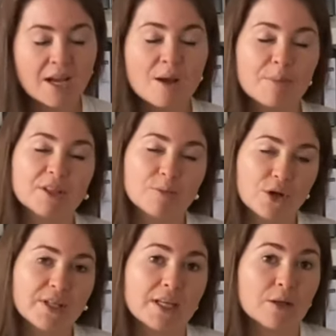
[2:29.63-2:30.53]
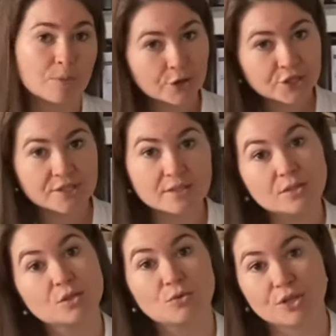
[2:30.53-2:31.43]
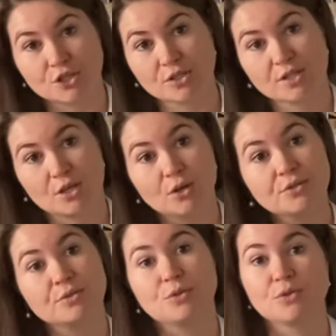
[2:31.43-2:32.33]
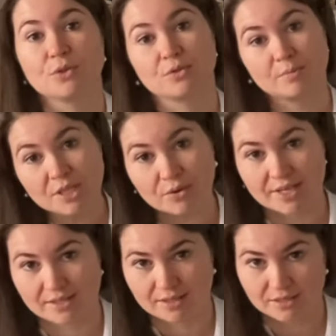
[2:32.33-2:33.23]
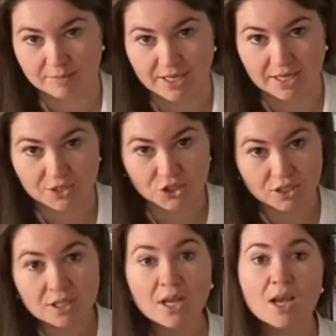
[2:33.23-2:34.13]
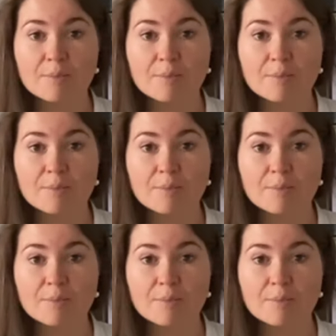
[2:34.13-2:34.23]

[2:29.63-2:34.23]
but the body in emergency situations can also use those amino acids to make energy.